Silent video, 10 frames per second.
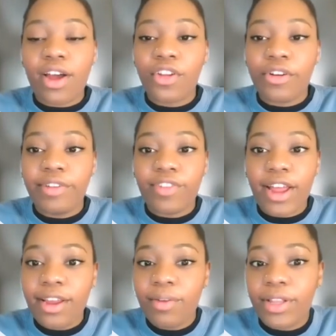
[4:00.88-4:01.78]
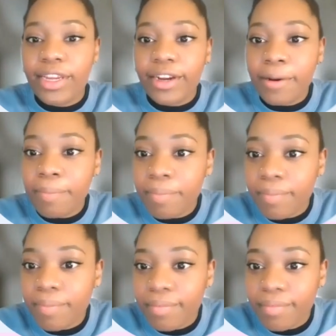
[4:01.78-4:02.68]
on the green flag, we'll hear
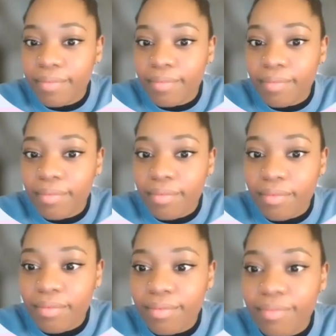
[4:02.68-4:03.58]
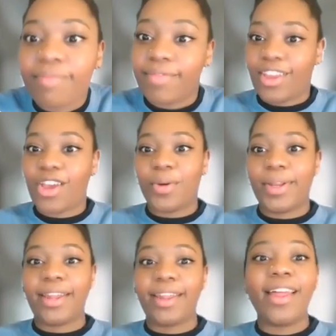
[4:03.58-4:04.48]
coding.
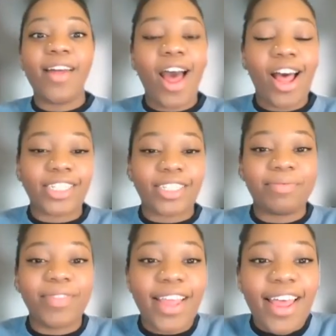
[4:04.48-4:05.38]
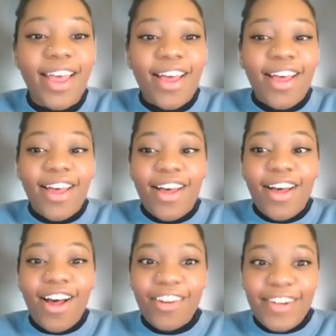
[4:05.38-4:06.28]
Coding. Awesome.
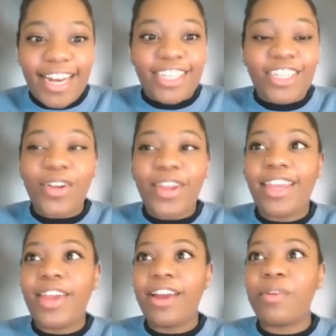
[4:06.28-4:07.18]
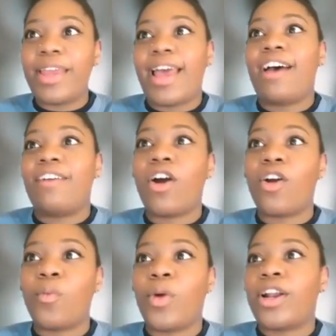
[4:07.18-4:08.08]
All right. so here we have
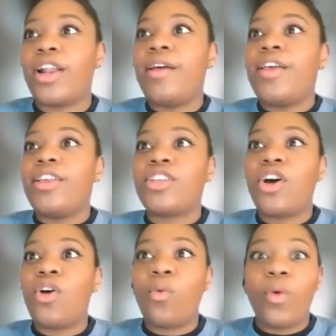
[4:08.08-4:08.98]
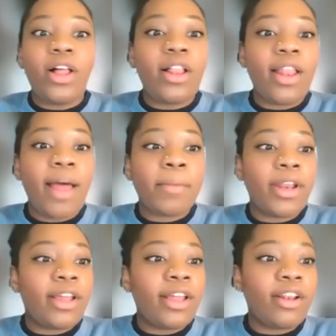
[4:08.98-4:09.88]
our word. So, well, I'm
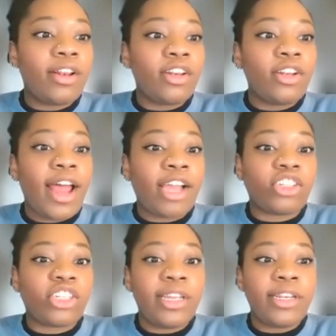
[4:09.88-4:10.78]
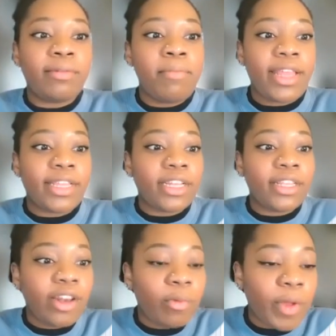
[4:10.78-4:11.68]
gonna actually make this a
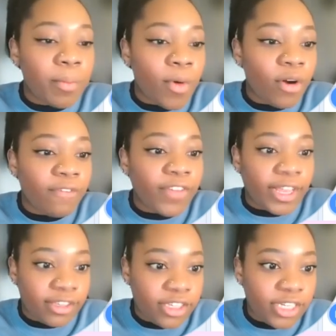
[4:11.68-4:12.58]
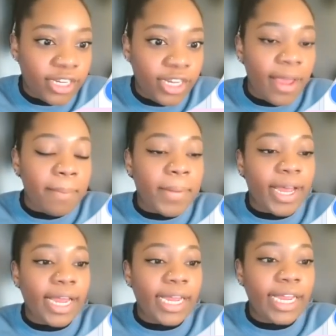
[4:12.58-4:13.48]
little bit more fancy
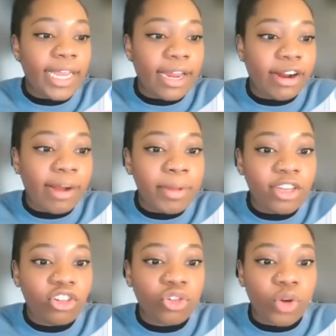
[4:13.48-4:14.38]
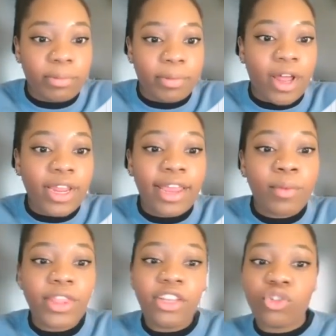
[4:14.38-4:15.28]
by grabbing this join block. And
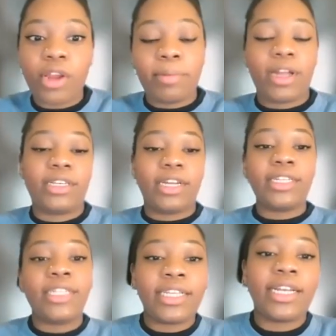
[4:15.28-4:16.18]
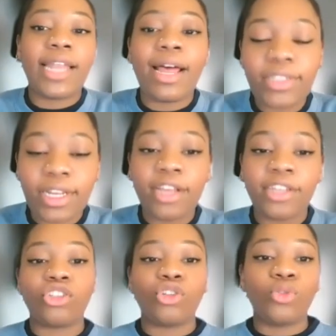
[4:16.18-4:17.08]
what the join block does is it allows
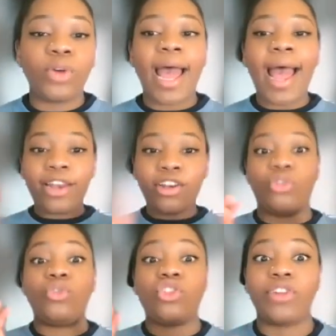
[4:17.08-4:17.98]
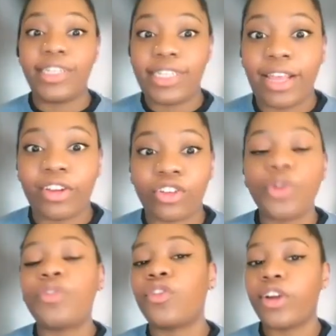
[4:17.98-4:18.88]
us to add two strings together. So
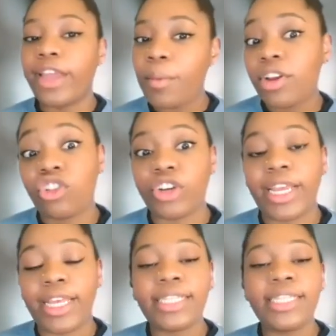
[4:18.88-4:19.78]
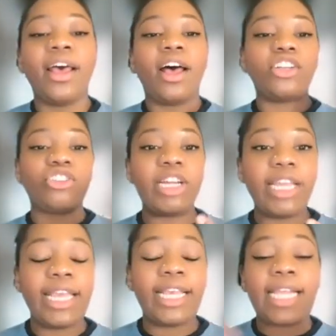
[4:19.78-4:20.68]
if you forget what a string is, a string
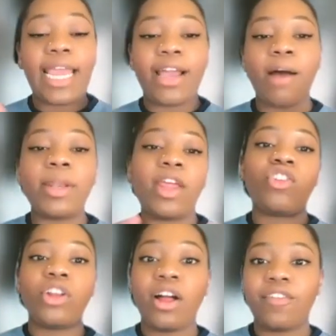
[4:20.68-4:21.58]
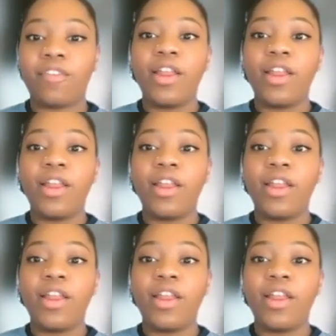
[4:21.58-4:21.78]
is a combination of